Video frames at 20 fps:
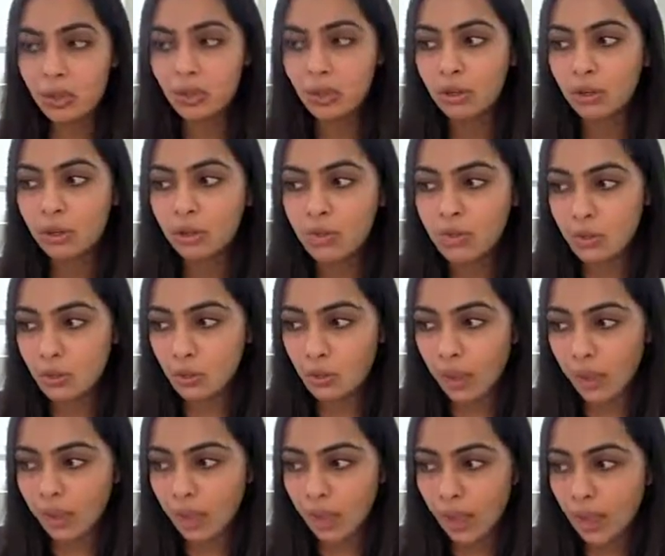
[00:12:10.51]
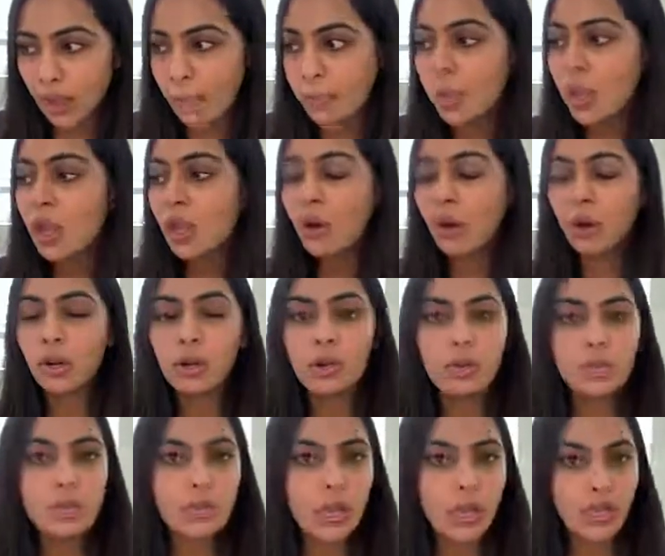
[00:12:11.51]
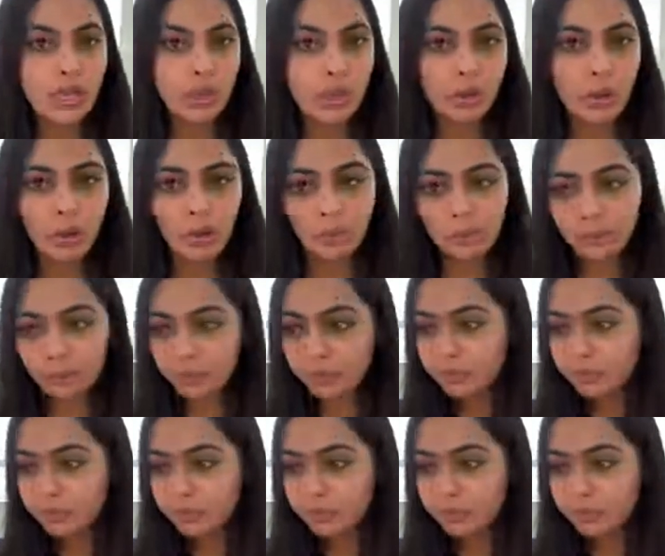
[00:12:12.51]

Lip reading: or knows who I am or knows that, you know,